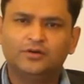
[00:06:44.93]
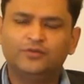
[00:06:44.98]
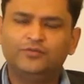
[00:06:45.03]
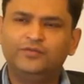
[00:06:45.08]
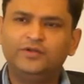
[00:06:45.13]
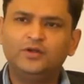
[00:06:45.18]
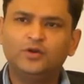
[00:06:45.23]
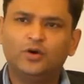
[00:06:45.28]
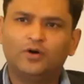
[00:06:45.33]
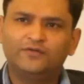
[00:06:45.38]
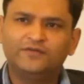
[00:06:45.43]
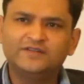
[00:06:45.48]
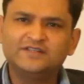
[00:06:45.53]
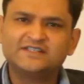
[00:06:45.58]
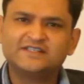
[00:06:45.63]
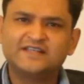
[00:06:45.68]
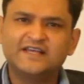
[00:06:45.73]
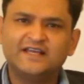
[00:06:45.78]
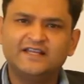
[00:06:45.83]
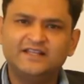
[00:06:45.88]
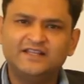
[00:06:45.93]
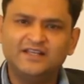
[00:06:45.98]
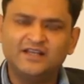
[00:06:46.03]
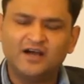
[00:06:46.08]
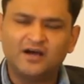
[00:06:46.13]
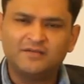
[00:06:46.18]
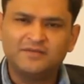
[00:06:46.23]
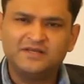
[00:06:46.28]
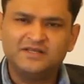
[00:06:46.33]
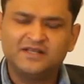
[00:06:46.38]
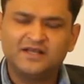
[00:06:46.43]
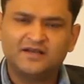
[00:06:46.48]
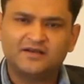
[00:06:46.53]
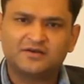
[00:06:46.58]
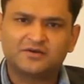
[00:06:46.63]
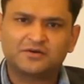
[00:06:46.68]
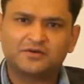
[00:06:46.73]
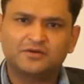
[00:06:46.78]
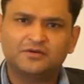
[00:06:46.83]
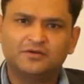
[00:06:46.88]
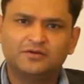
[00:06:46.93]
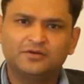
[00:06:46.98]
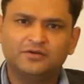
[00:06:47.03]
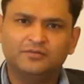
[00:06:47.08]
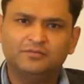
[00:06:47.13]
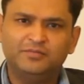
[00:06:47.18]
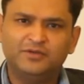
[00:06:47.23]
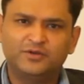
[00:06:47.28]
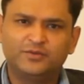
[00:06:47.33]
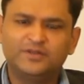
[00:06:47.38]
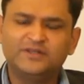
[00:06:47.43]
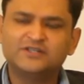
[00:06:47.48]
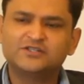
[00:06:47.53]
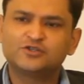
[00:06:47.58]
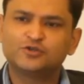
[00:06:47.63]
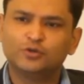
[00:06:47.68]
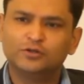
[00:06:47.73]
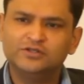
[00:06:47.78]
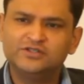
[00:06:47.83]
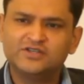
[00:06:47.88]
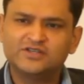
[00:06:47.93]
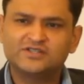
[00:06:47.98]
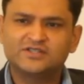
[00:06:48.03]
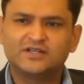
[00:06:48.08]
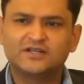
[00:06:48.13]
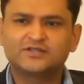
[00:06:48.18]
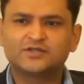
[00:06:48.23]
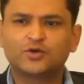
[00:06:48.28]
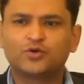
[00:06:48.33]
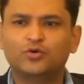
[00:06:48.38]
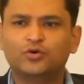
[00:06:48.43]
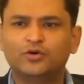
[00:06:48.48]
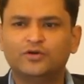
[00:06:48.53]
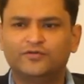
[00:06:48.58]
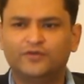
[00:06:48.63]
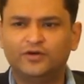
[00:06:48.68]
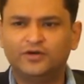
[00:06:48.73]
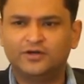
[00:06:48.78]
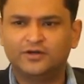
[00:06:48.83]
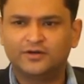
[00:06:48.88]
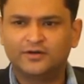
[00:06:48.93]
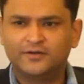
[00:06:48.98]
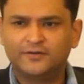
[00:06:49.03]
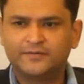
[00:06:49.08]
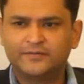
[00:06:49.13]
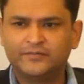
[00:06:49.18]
We often say in the army that between soldiers there is a code of honor.